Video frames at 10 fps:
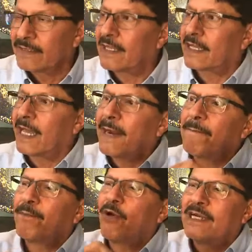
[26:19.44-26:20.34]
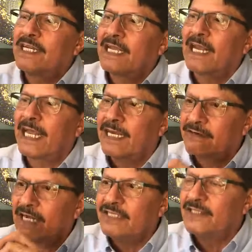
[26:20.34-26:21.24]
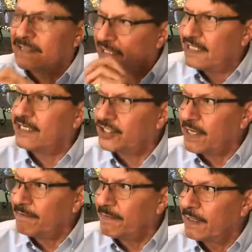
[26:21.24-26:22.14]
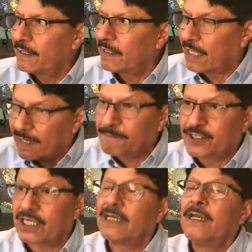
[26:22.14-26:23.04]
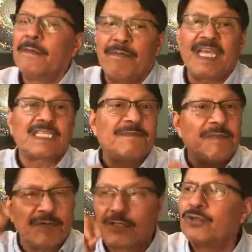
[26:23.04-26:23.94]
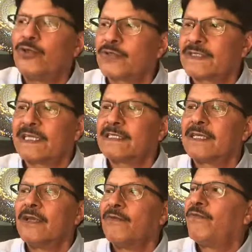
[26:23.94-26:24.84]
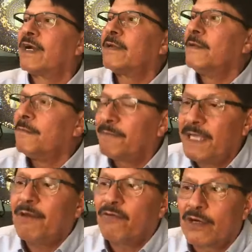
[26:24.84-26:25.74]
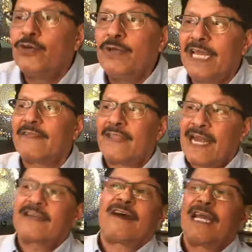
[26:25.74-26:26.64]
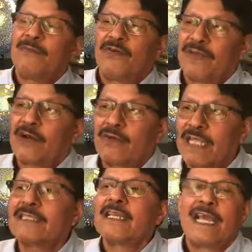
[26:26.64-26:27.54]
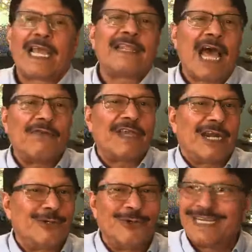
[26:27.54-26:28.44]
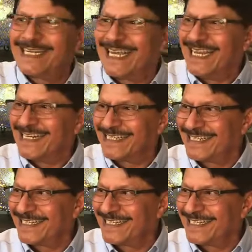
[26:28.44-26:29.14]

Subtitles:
The corrupt political and religious leadership, corruption makes people do those things. What people were doing at that time of arrogance, and now we are doing it again.